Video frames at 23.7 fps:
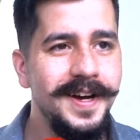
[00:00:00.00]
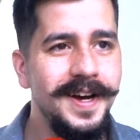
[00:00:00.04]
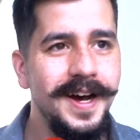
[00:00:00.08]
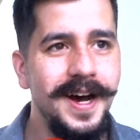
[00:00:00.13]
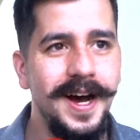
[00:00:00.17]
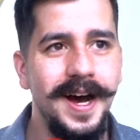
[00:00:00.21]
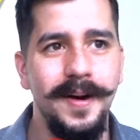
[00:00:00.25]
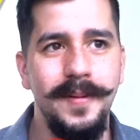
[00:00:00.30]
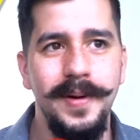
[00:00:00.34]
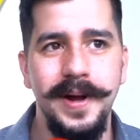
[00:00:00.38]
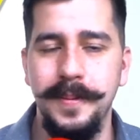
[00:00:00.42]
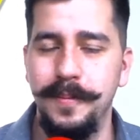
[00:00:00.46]

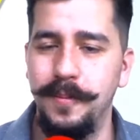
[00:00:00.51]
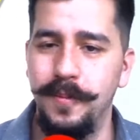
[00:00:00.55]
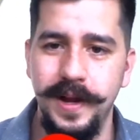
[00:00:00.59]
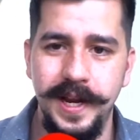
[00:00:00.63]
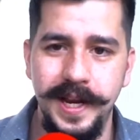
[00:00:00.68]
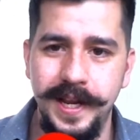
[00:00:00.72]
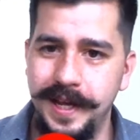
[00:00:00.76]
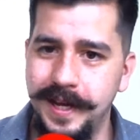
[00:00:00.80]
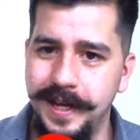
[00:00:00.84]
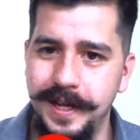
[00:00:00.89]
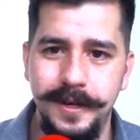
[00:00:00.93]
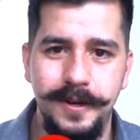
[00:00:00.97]

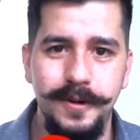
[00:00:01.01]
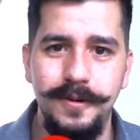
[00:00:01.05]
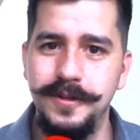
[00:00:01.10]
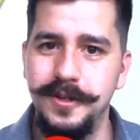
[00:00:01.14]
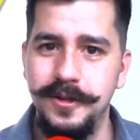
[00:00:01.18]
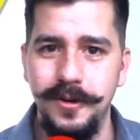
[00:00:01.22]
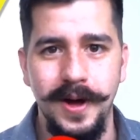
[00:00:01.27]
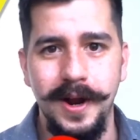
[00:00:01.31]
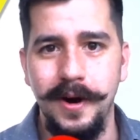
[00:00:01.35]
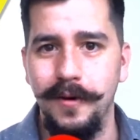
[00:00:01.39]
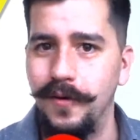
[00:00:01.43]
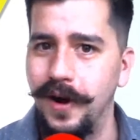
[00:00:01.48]
And he can do
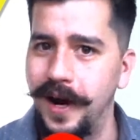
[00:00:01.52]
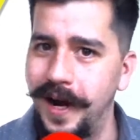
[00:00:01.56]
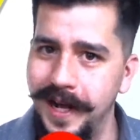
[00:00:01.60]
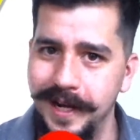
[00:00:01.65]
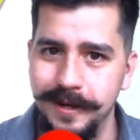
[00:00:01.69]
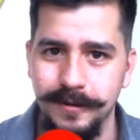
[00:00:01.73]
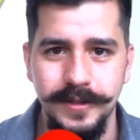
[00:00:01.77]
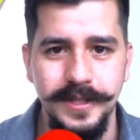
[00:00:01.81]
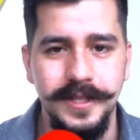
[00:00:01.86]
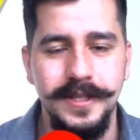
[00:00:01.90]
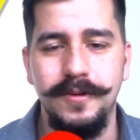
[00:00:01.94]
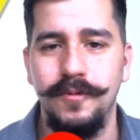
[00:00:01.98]
so at a right
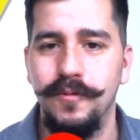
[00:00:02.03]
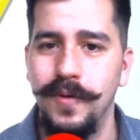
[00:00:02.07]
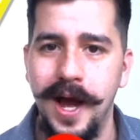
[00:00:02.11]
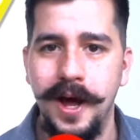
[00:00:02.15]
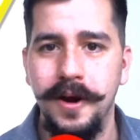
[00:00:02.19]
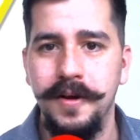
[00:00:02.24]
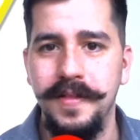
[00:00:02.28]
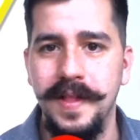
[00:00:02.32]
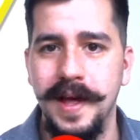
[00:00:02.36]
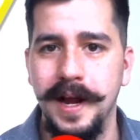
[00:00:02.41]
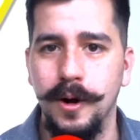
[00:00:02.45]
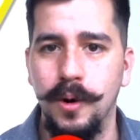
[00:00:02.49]
angle, just
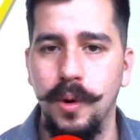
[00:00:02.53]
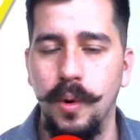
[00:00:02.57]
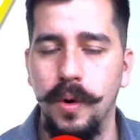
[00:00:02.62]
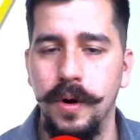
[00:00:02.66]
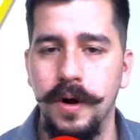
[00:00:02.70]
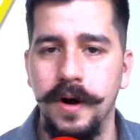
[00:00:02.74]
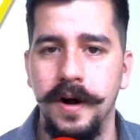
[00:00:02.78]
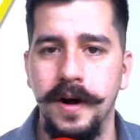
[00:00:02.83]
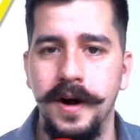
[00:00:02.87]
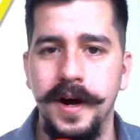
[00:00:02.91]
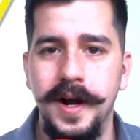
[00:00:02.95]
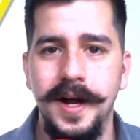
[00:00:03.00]
rounding that
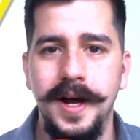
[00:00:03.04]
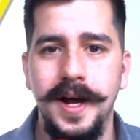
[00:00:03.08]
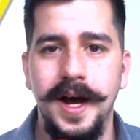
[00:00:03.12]
corner.